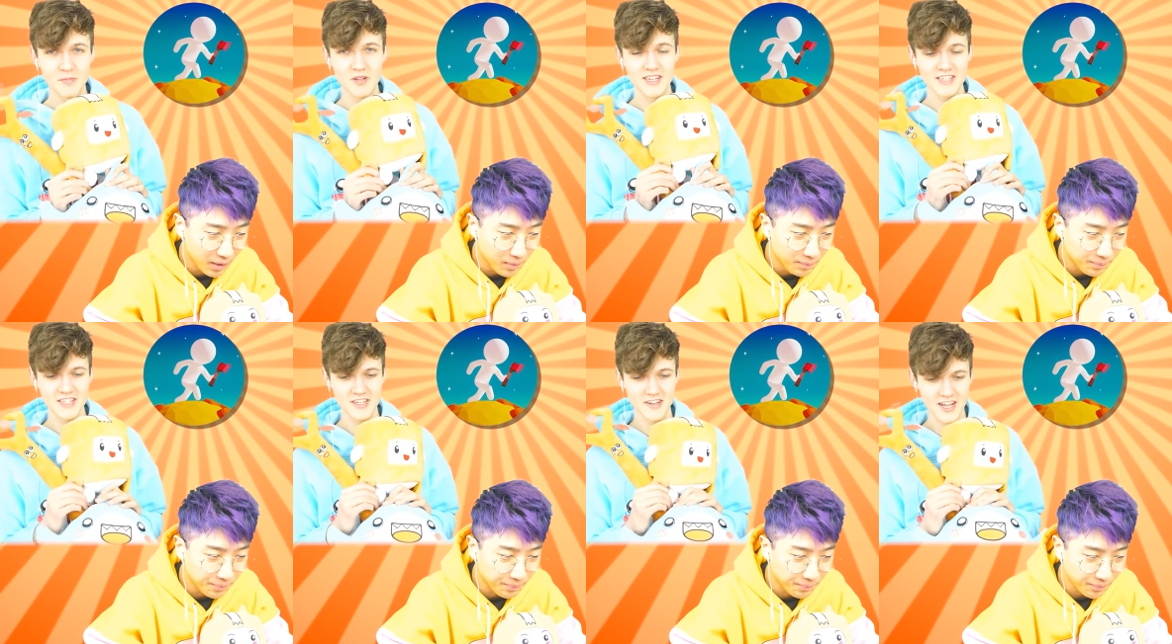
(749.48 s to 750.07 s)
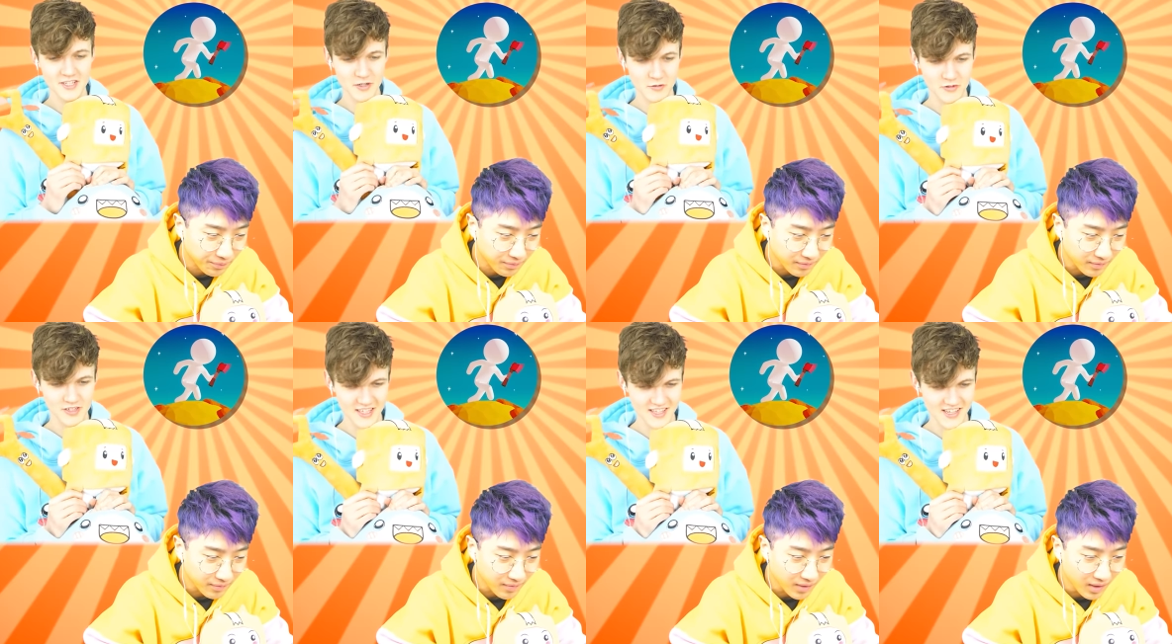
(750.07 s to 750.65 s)
Speaker 1: plushie, you guys are
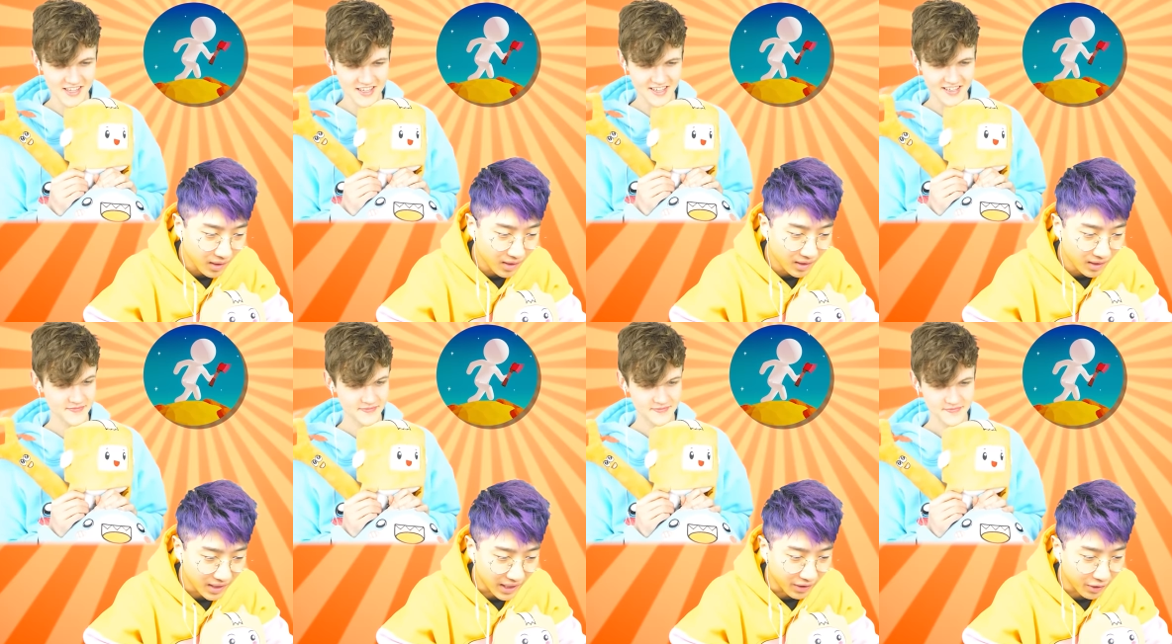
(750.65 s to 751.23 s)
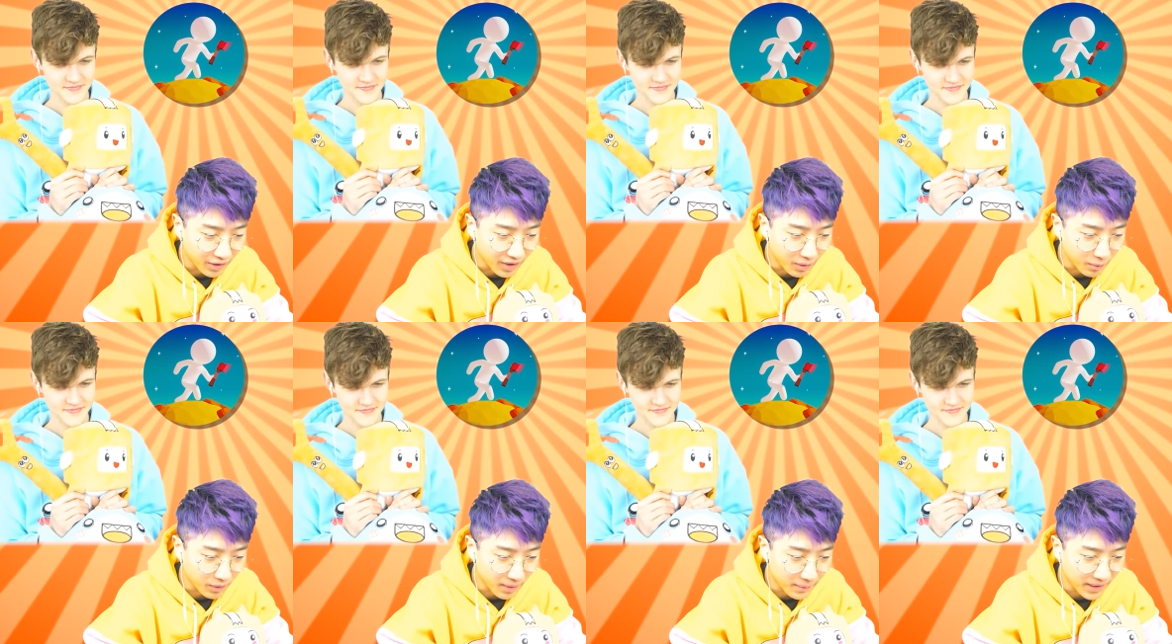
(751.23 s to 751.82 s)
really lucky. Yeah, they, they
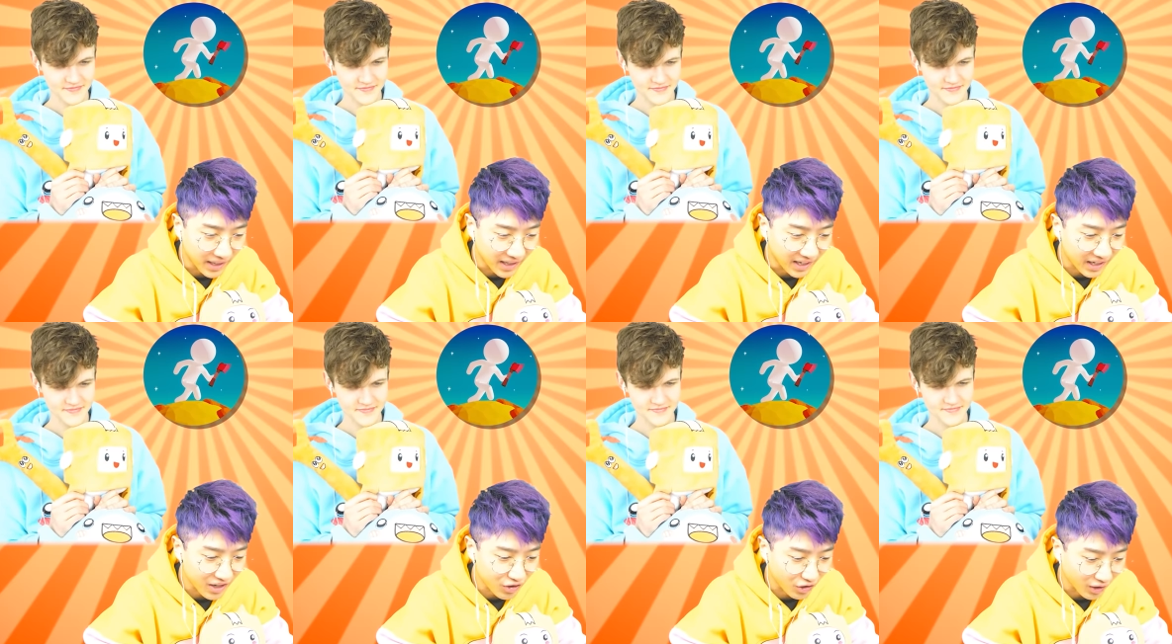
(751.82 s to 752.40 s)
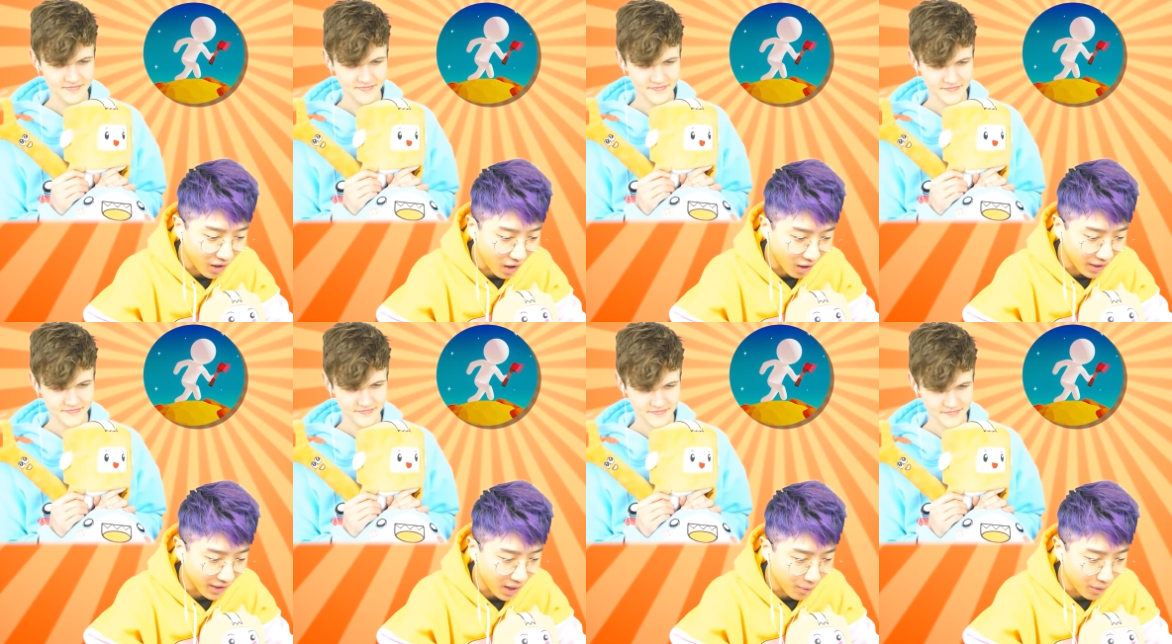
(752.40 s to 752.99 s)
were limited edition. All
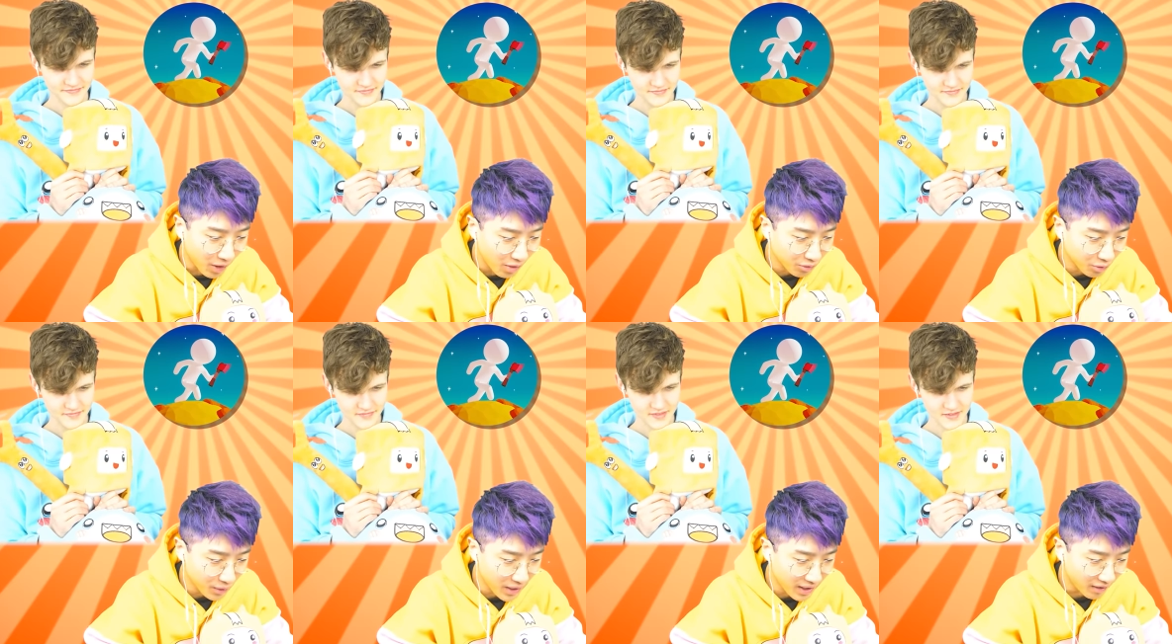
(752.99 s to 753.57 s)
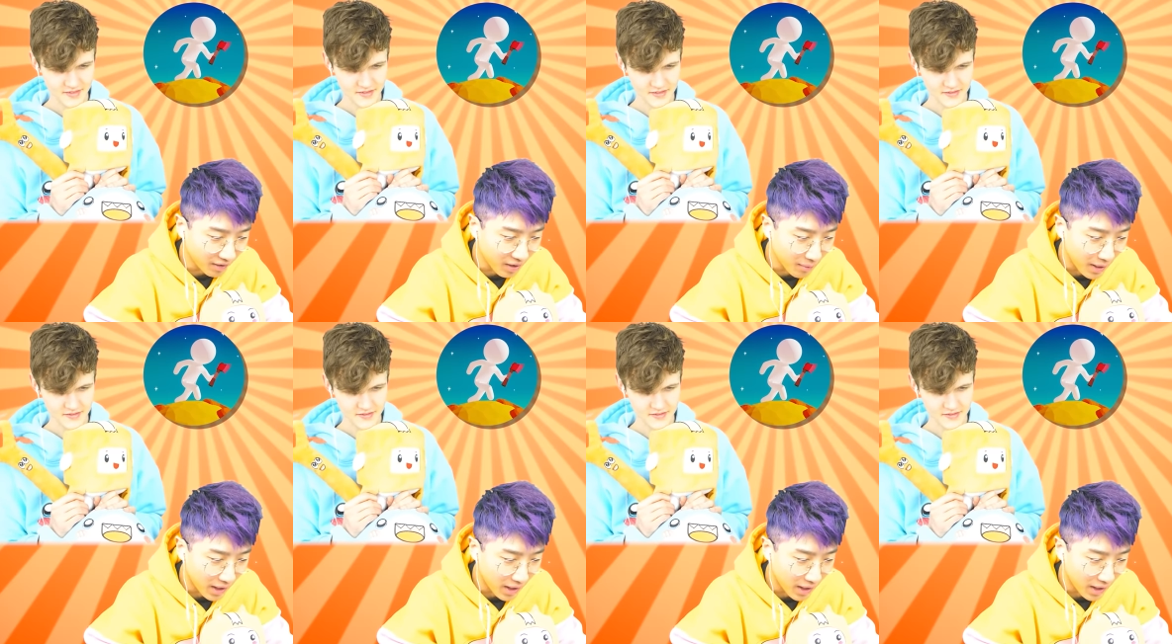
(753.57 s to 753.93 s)
right, now we're going through here. Come